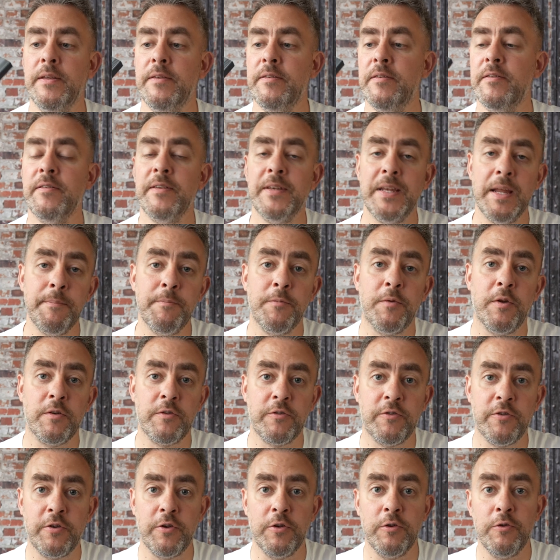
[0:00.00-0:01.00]
this is an
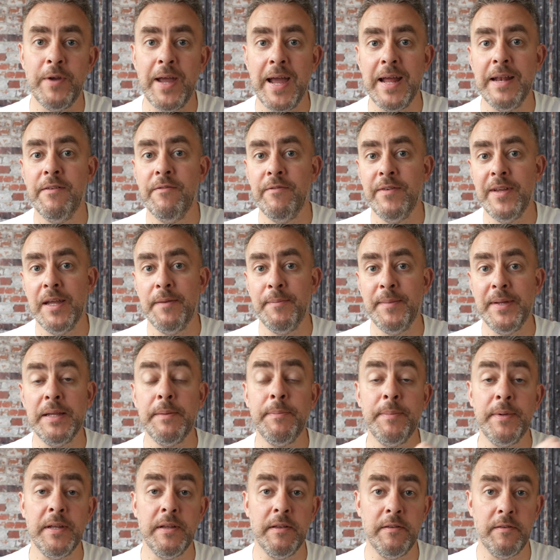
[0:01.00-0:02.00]
M.2 NVMe
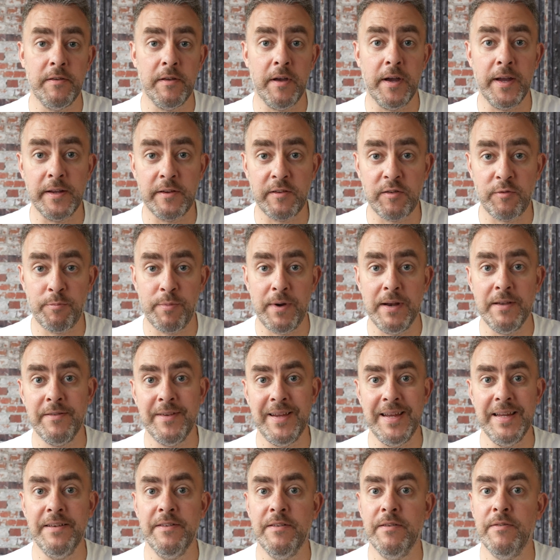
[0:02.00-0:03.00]
PCI Express
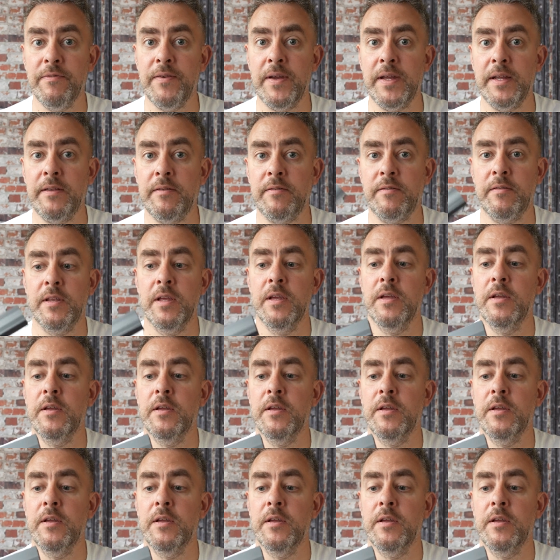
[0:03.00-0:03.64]
interface.